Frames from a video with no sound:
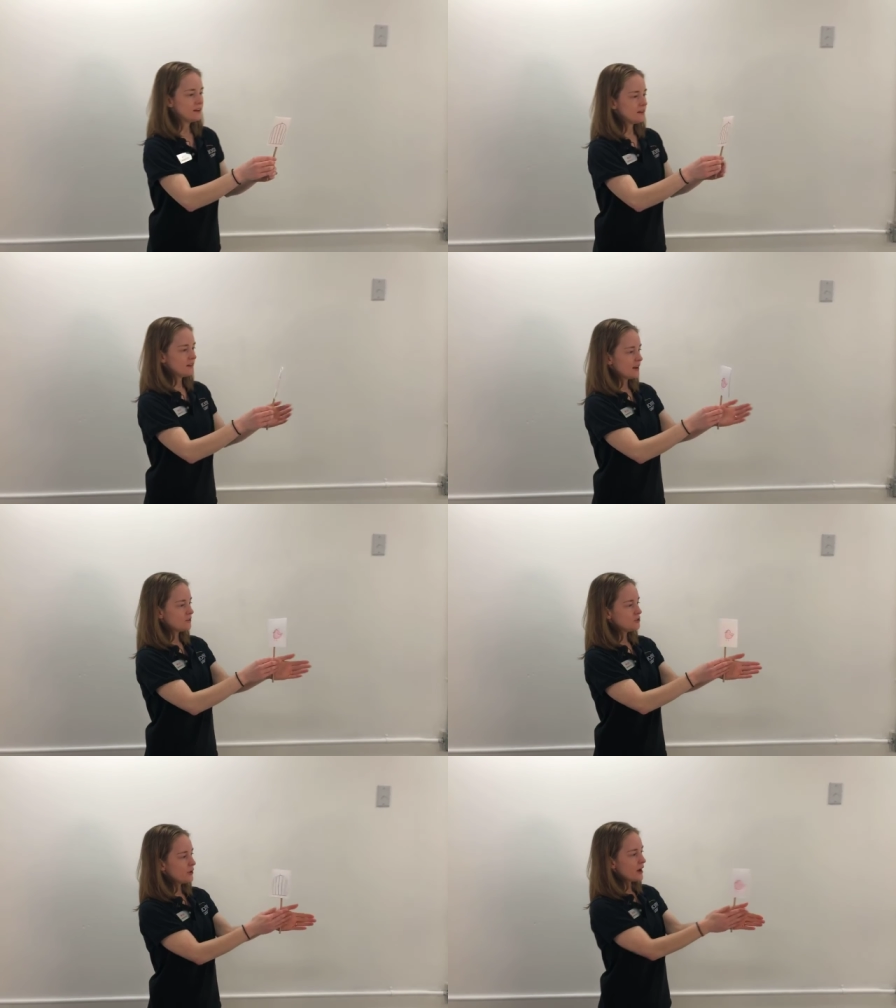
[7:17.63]
now
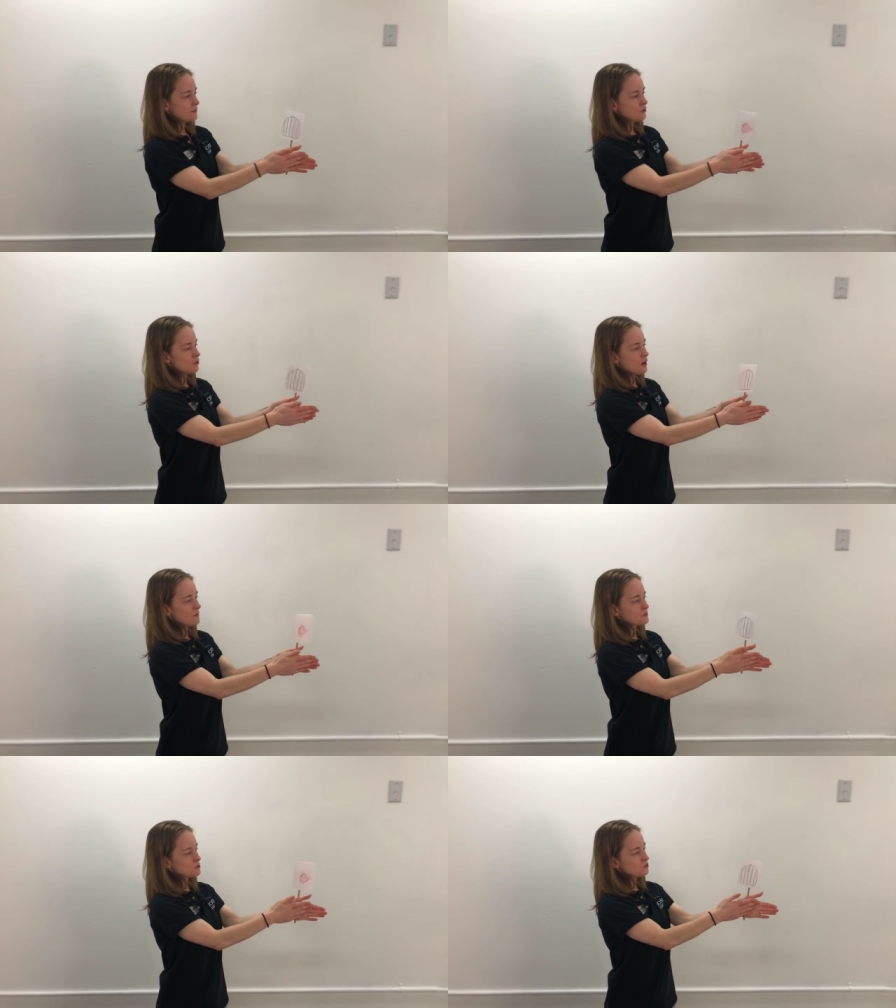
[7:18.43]
you have a little
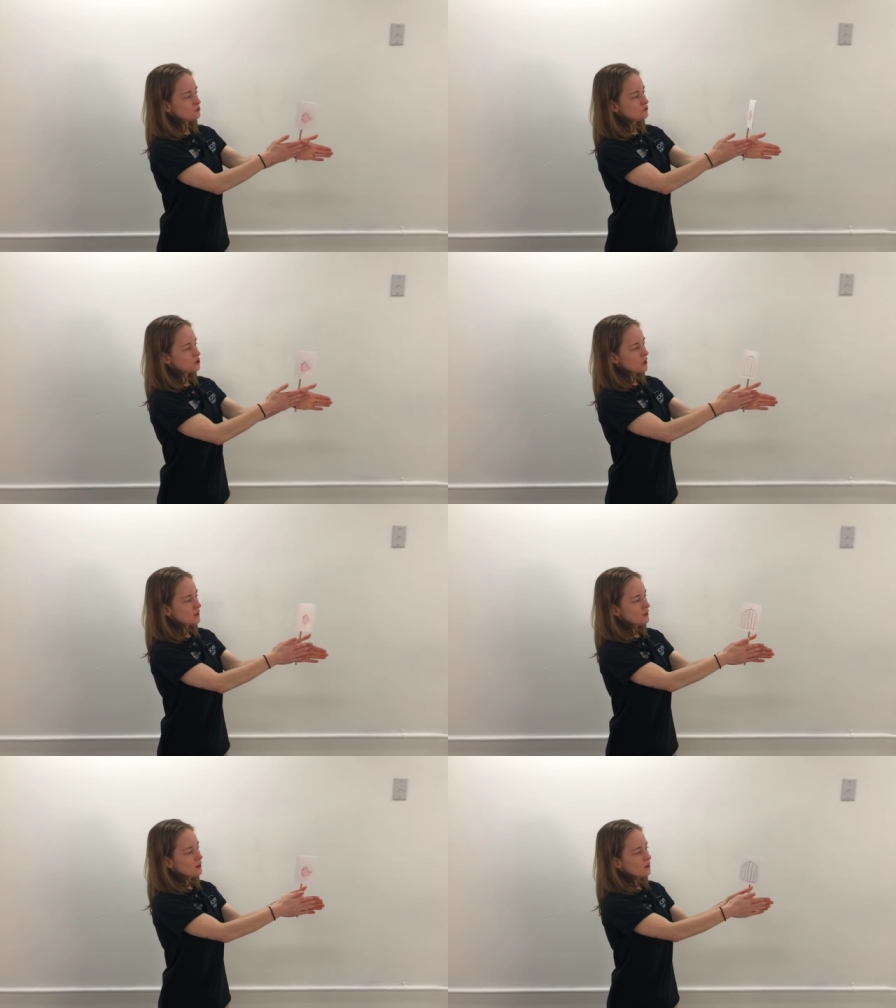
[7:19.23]
optical illusion